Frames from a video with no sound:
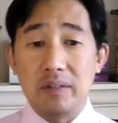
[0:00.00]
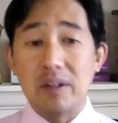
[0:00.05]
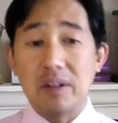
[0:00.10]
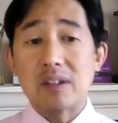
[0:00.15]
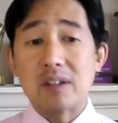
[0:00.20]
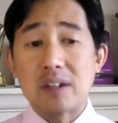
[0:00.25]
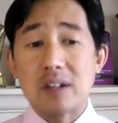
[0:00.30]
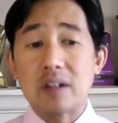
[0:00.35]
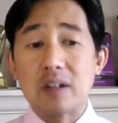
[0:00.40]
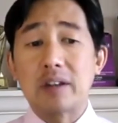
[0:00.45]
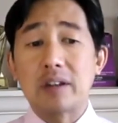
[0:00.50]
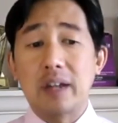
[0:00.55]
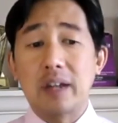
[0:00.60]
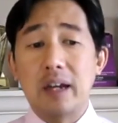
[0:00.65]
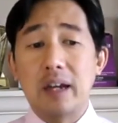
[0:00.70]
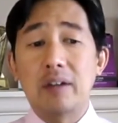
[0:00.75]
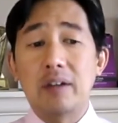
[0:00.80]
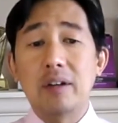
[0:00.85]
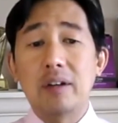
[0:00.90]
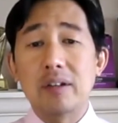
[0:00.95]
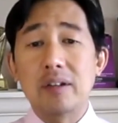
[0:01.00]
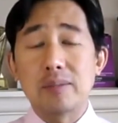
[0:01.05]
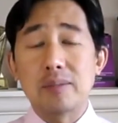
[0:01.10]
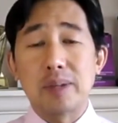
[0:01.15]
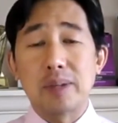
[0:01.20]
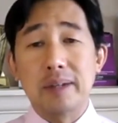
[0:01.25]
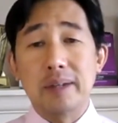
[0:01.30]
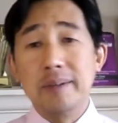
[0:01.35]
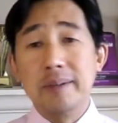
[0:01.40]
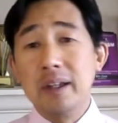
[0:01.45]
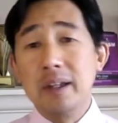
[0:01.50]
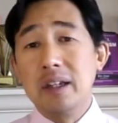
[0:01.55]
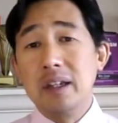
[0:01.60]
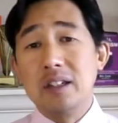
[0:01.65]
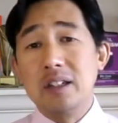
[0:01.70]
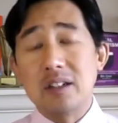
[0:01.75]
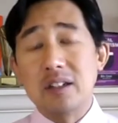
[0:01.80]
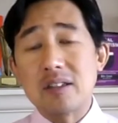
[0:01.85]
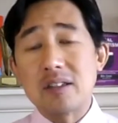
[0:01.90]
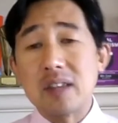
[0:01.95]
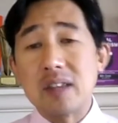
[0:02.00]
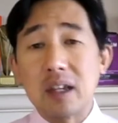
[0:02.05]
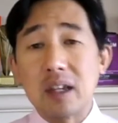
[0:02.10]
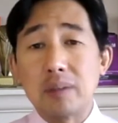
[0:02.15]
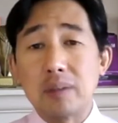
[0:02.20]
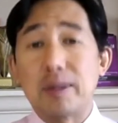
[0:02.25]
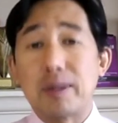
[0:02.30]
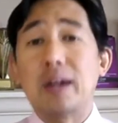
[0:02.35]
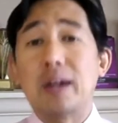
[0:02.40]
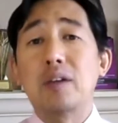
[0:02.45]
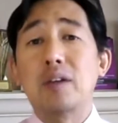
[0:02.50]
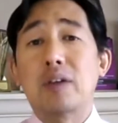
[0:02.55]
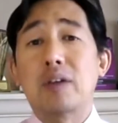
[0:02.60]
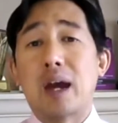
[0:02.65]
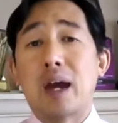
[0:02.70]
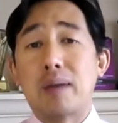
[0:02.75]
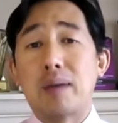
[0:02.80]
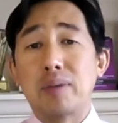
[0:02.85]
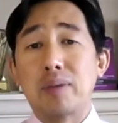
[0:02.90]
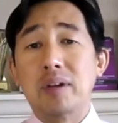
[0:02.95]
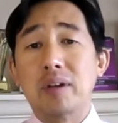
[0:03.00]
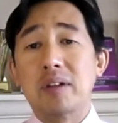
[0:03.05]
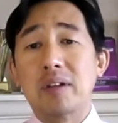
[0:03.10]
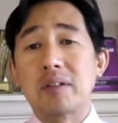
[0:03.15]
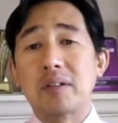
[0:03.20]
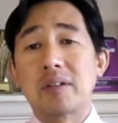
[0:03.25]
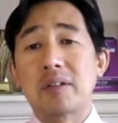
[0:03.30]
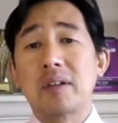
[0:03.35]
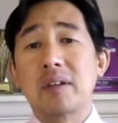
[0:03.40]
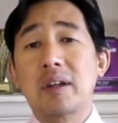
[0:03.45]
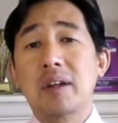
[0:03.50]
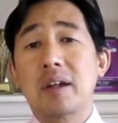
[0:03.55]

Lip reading: in other areas, but just think about your happiness.